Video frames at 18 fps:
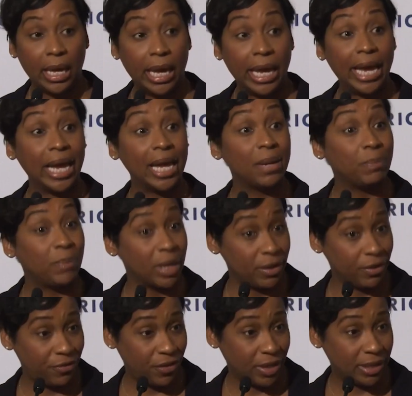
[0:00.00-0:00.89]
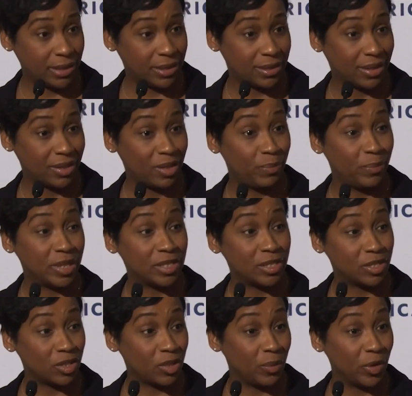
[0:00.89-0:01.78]
and benefits the
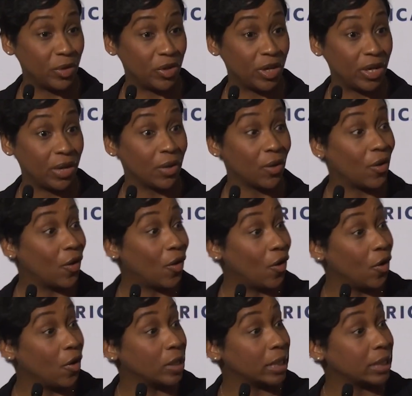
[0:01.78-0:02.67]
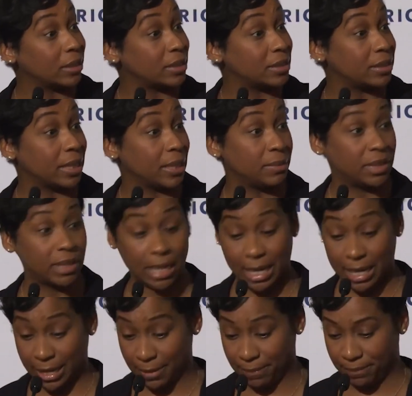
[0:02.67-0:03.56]
business community all at the same
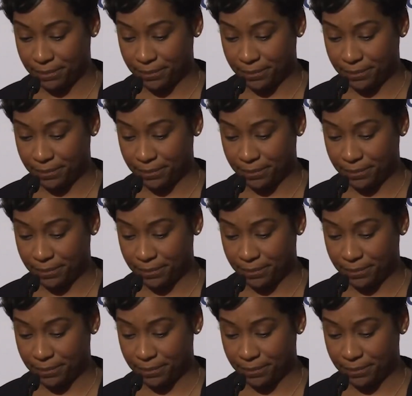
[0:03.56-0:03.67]
time.